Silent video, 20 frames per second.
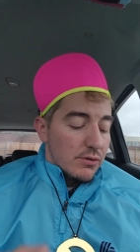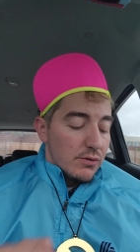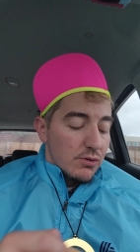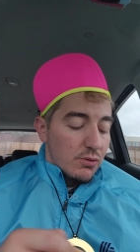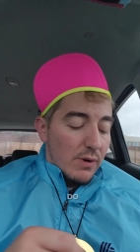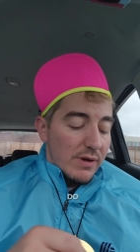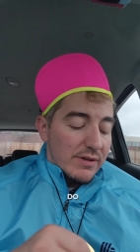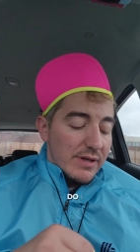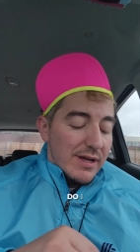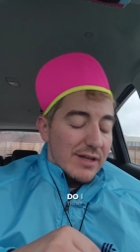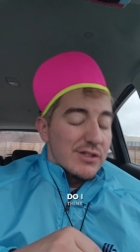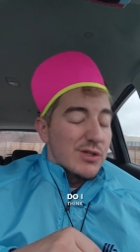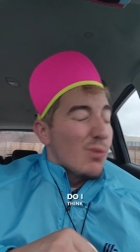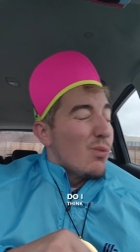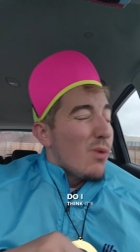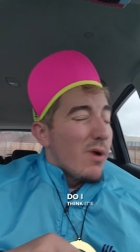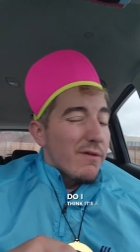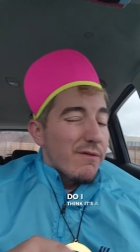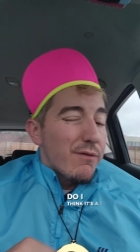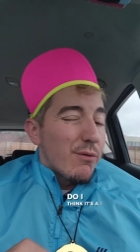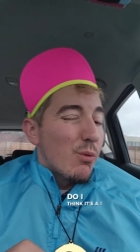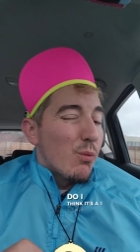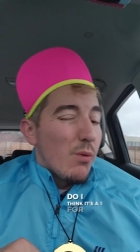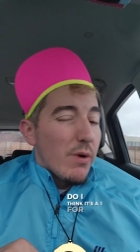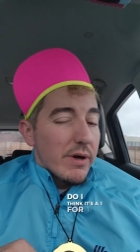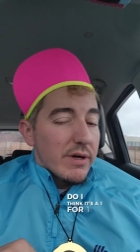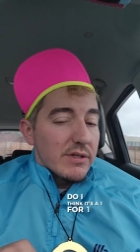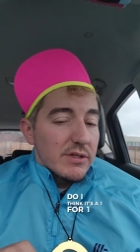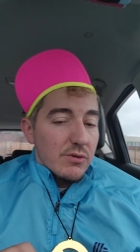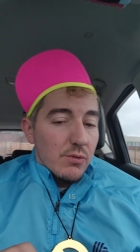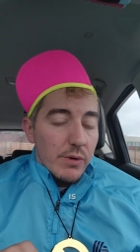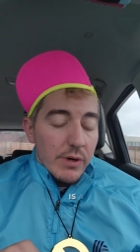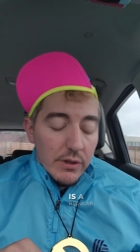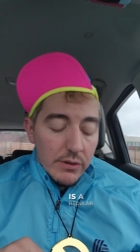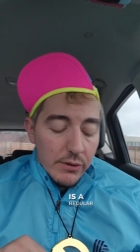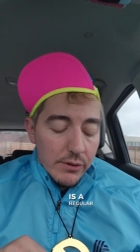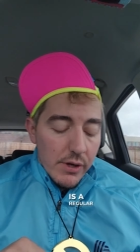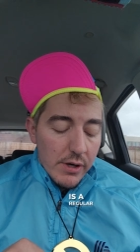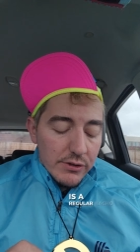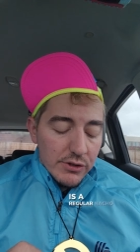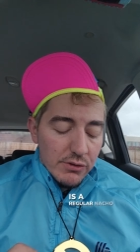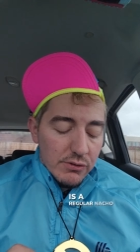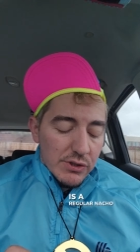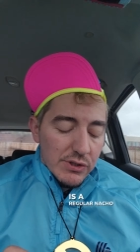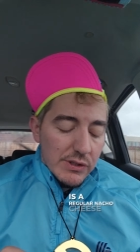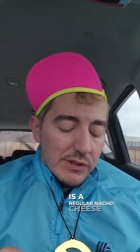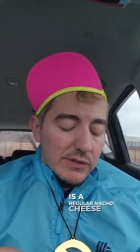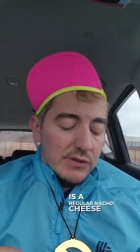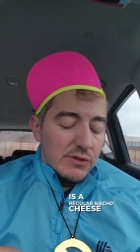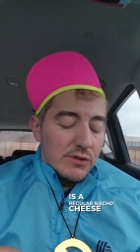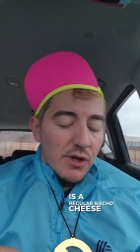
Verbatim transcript: Do I think it's a one for one as the regular nacho cheese?